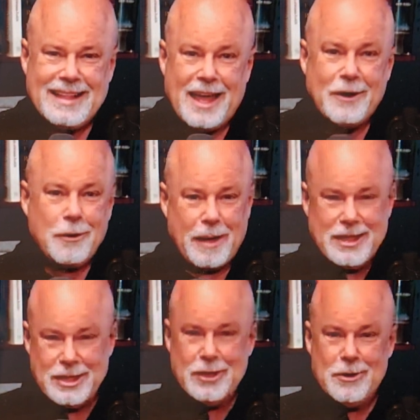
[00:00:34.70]
I don't know
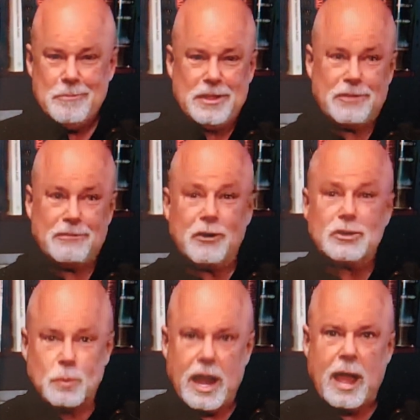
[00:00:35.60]
about you, but the
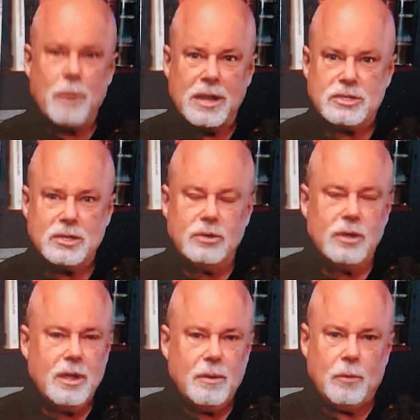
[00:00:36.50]
first one I went to,
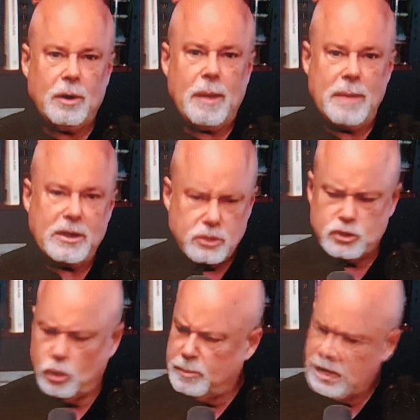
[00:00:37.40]
one of my mentors
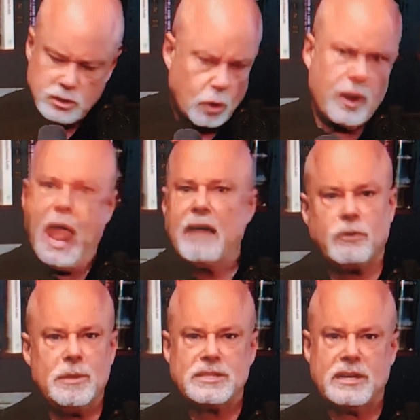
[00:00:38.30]
told me, don't ever
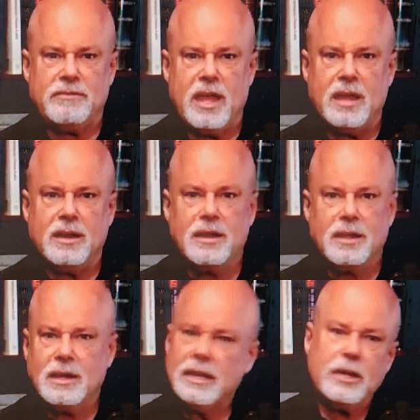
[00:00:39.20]
miss an event.
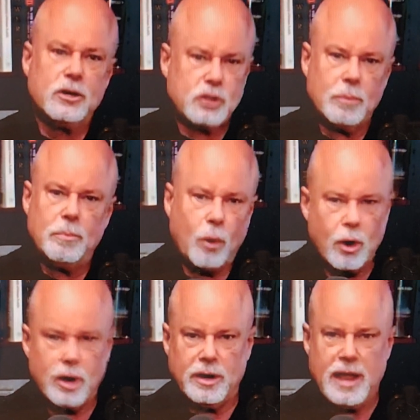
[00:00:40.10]
Leaders are
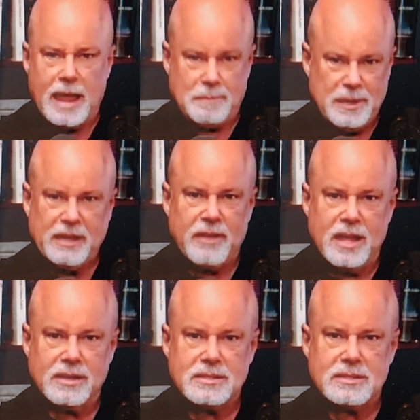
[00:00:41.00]
born at big
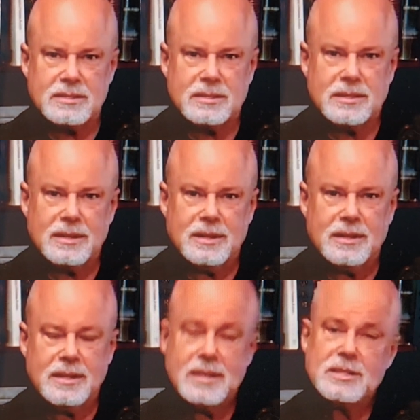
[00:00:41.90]
events.
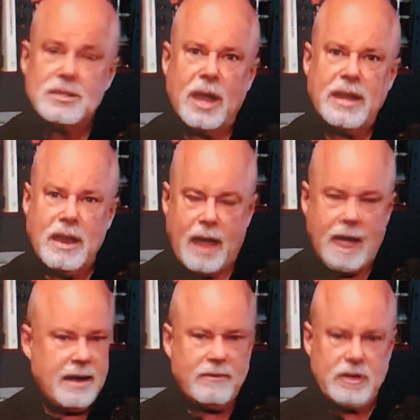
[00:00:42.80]
So I
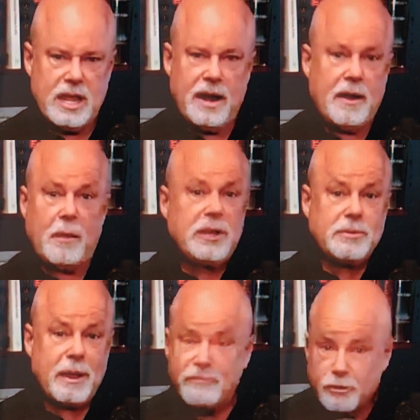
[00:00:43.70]
never did. And I went to
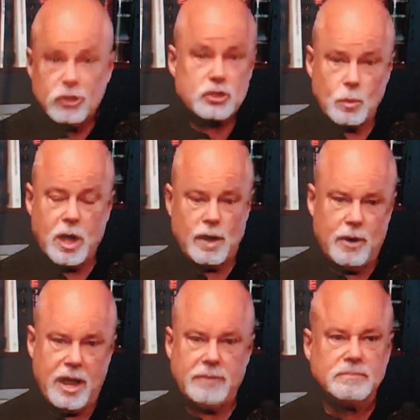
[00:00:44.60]
my first one,
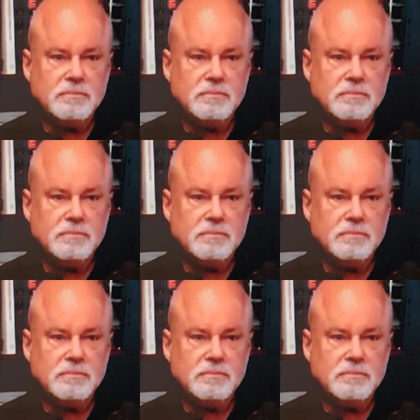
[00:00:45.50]
right?